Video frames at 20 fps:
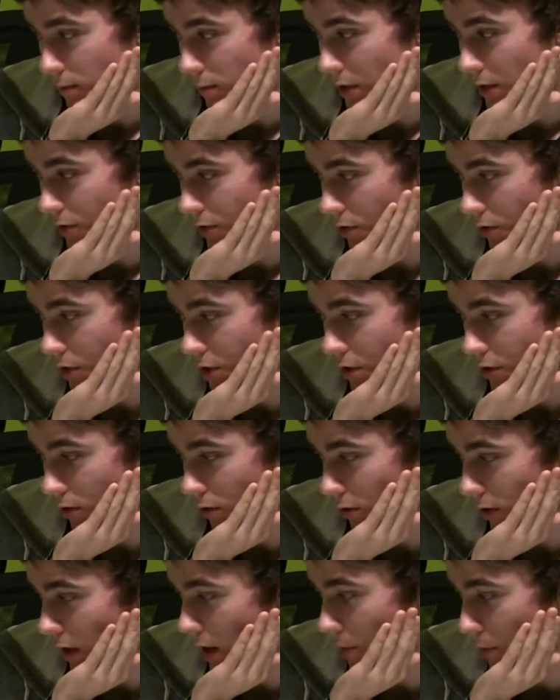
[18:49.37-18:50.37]
may search his or
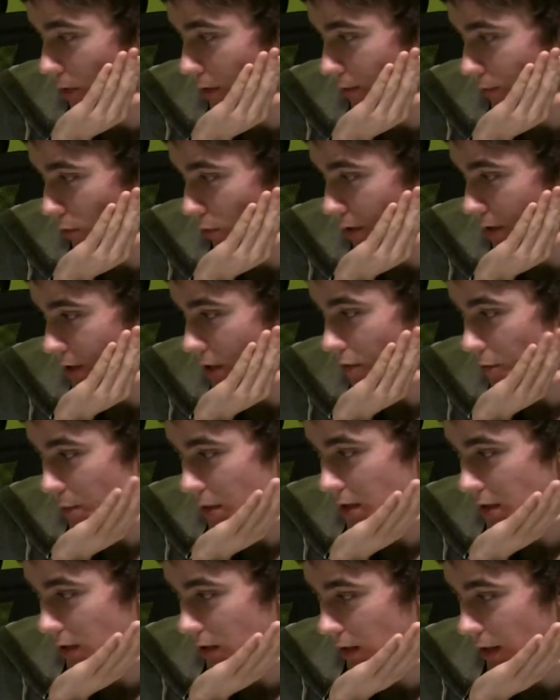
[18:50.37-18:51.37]
her library for enough
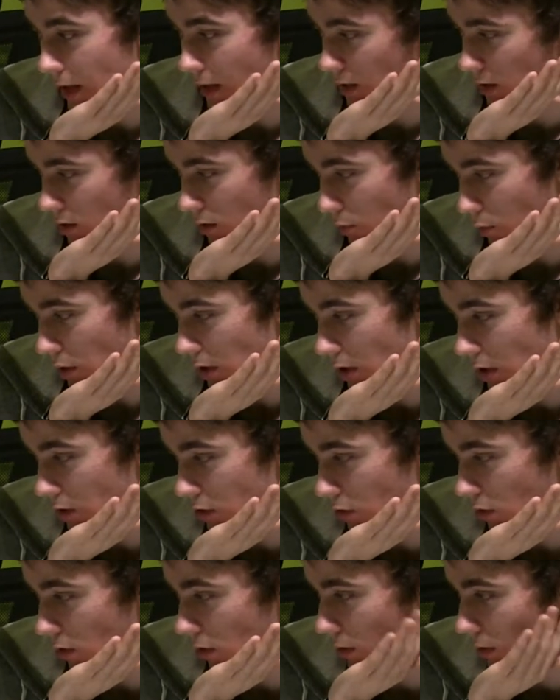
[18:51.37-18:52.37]
basic lands to bring his
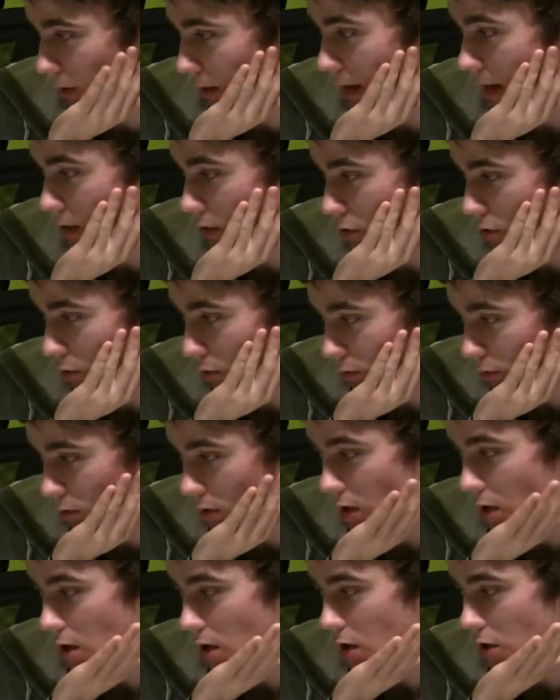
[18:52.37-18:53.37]
or her land total